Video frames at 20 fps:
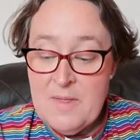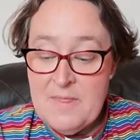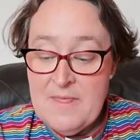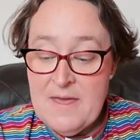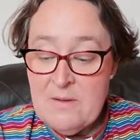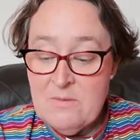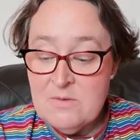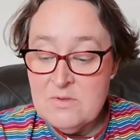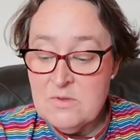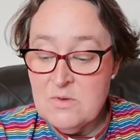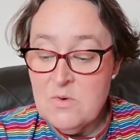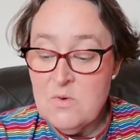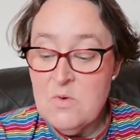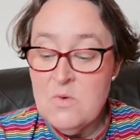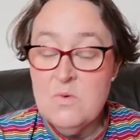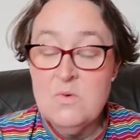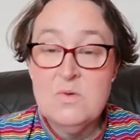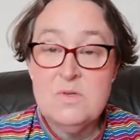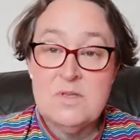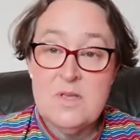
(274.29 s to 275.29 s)
and that was
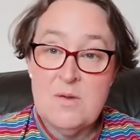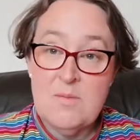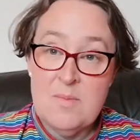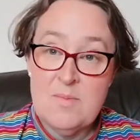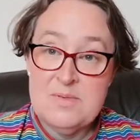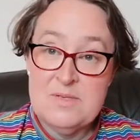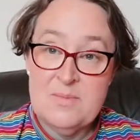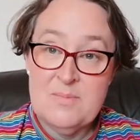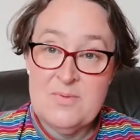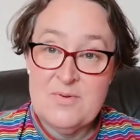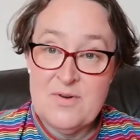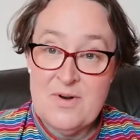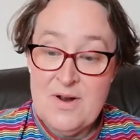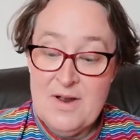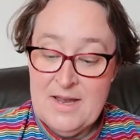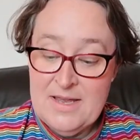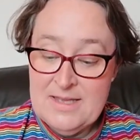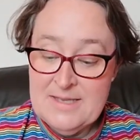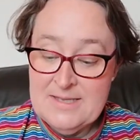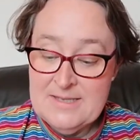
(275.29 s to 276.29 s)
also a
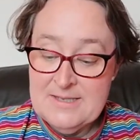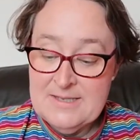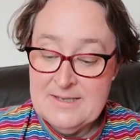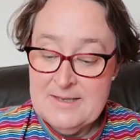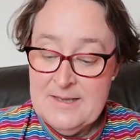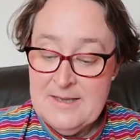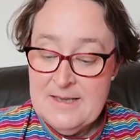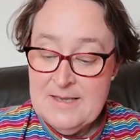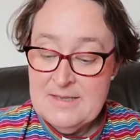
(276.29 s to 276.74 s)
surprise.